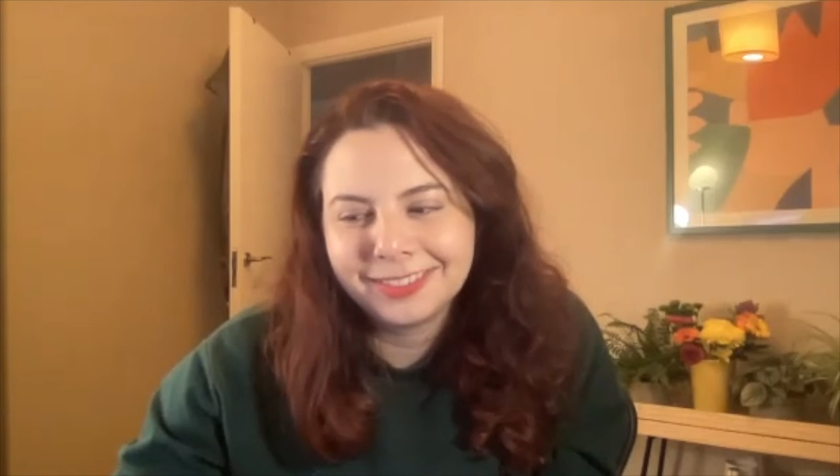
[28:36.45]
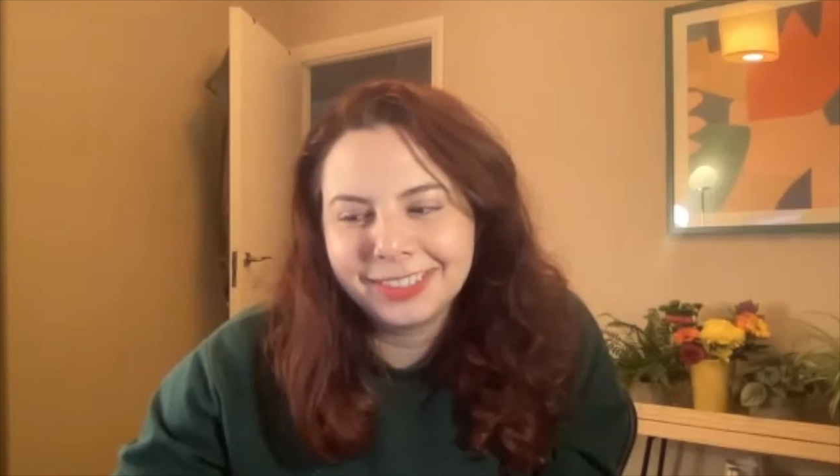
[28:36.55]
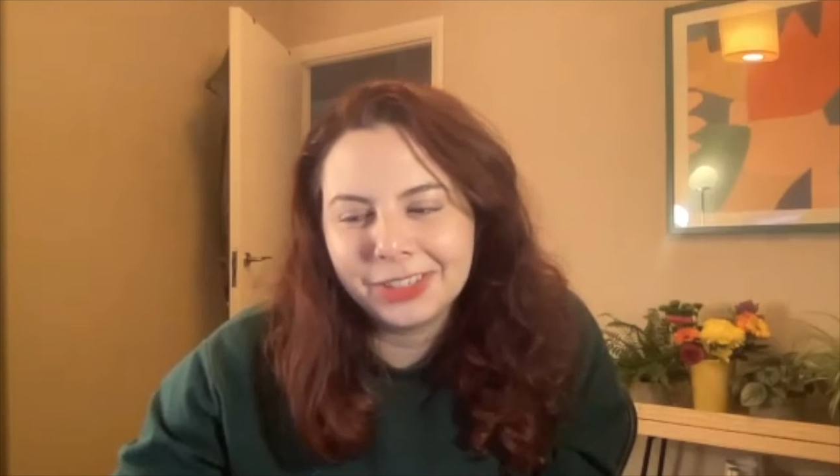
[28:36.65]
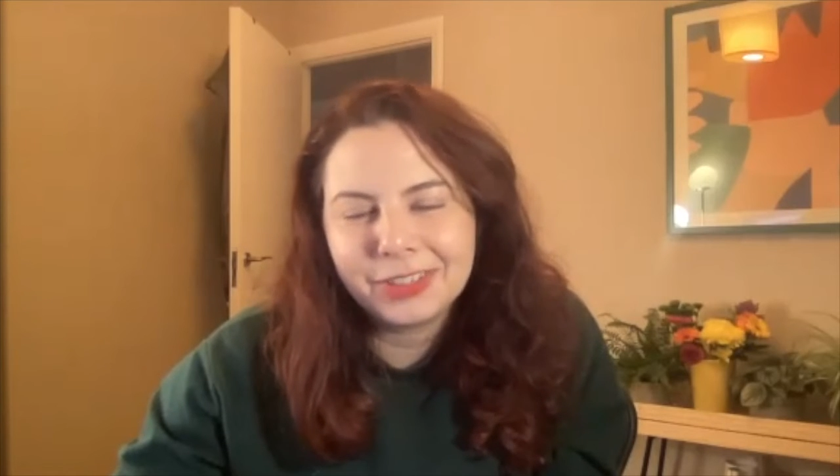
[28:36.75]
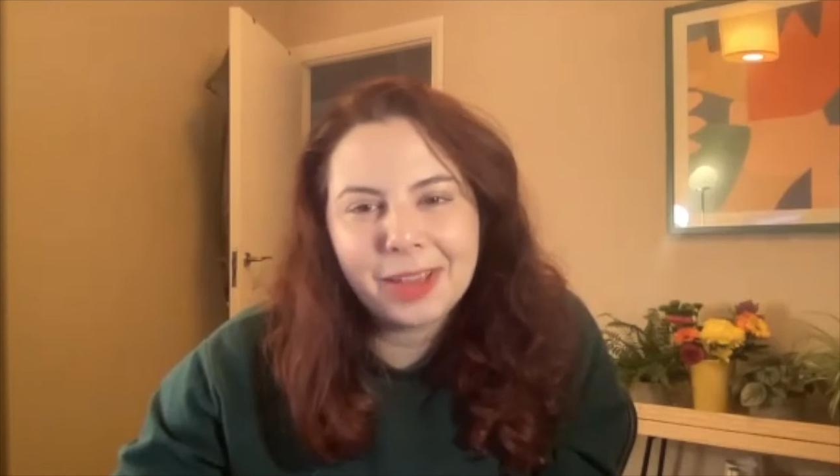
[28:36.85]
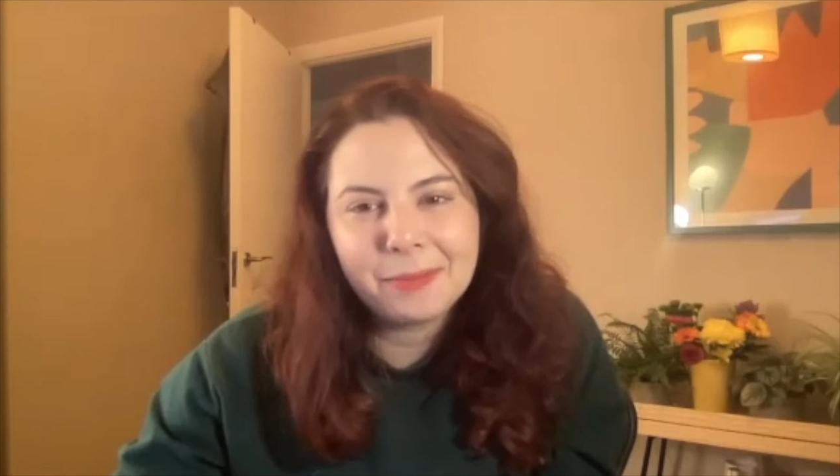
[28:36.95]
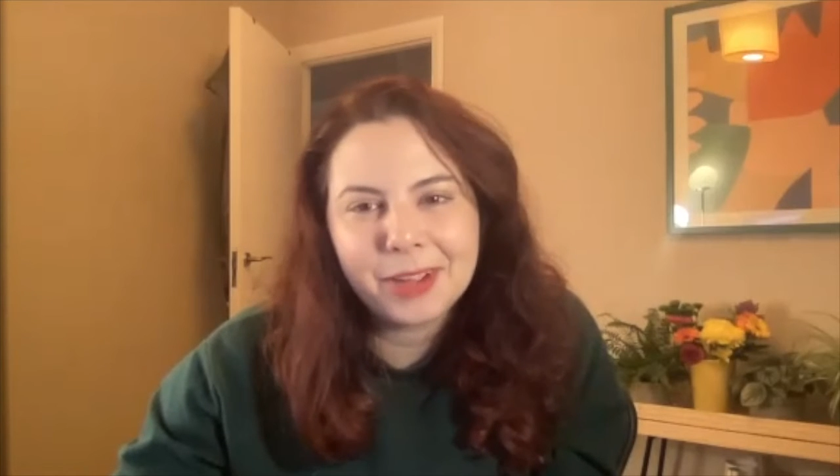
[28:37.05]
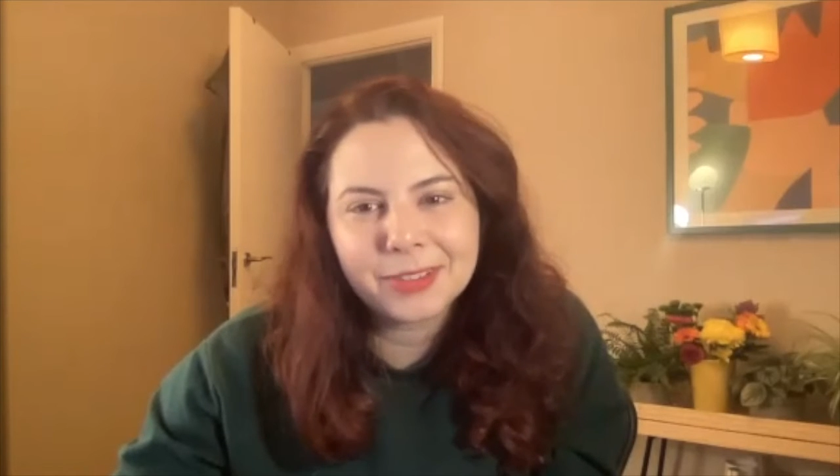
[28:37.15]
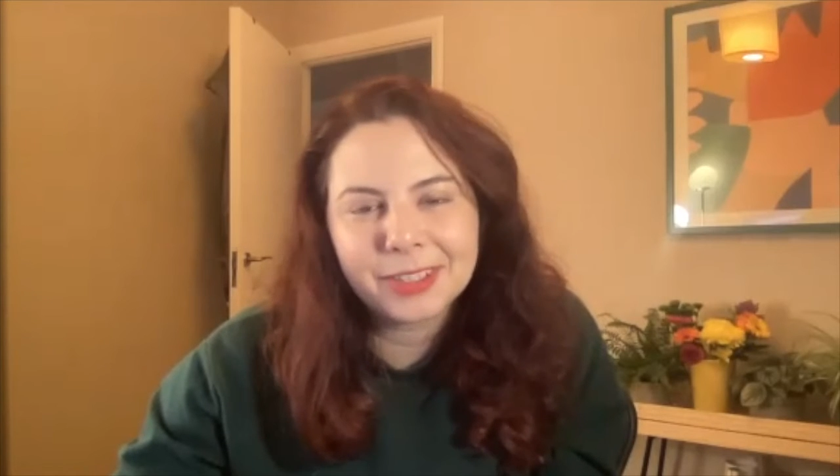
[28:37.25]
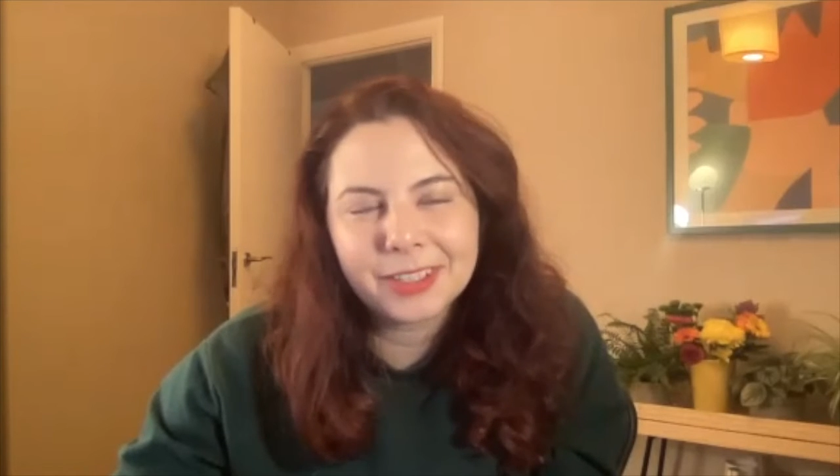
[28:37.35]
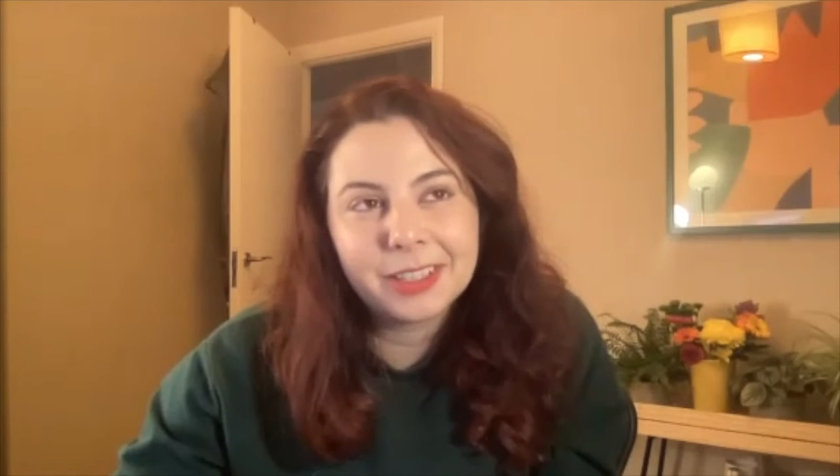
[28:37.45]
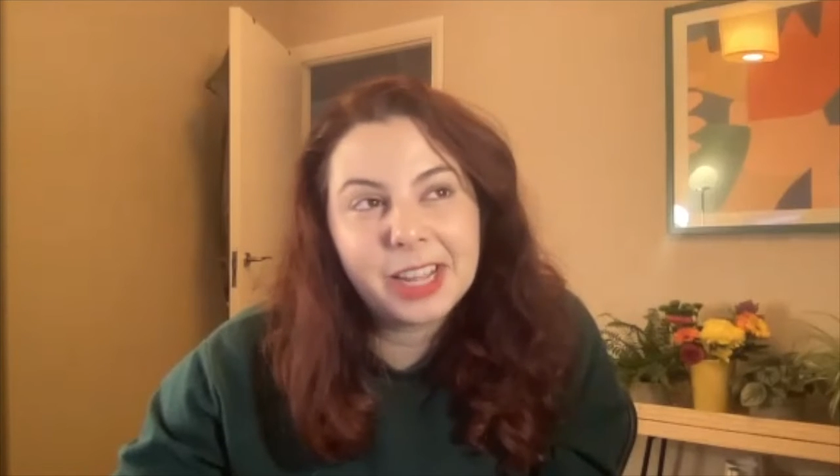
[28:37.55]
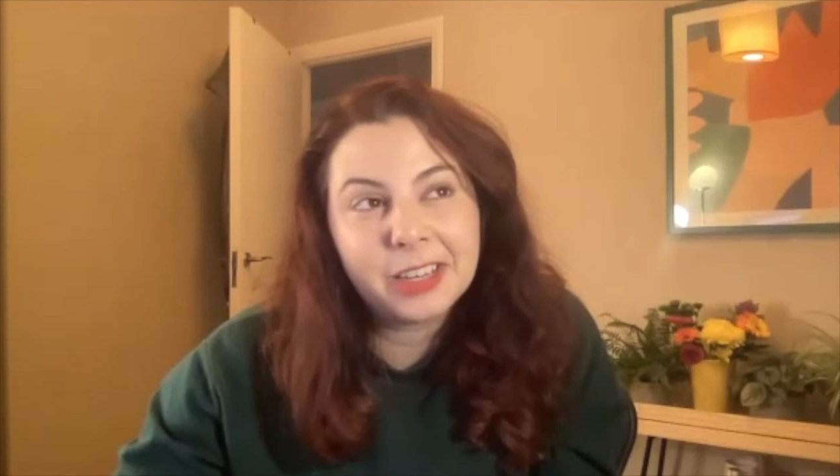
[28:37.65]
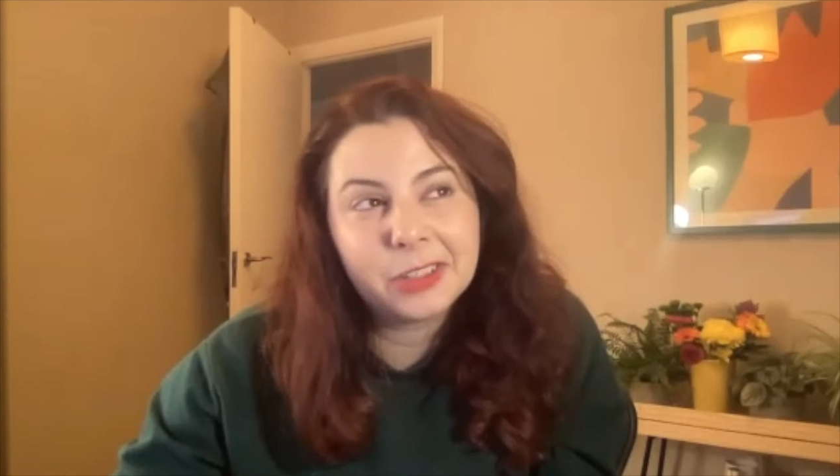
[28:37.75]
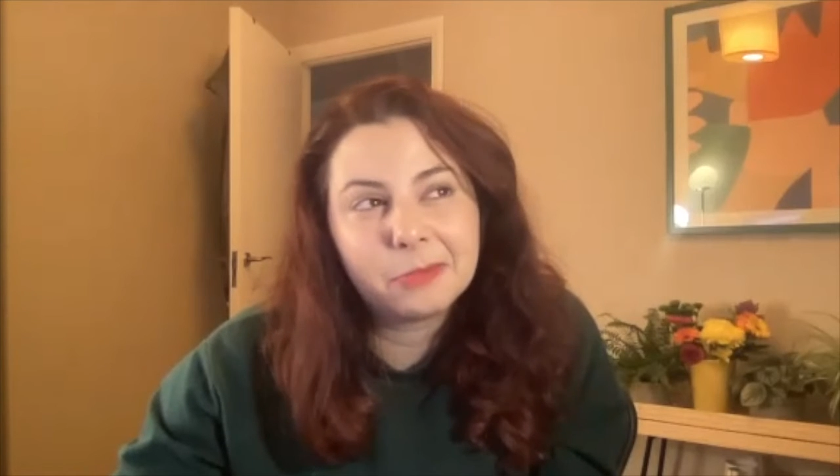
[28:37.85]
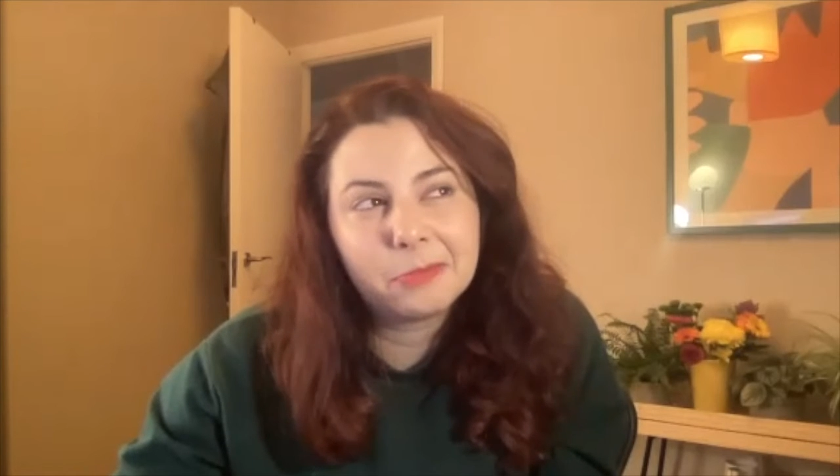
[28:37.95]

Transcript: you know, game players in a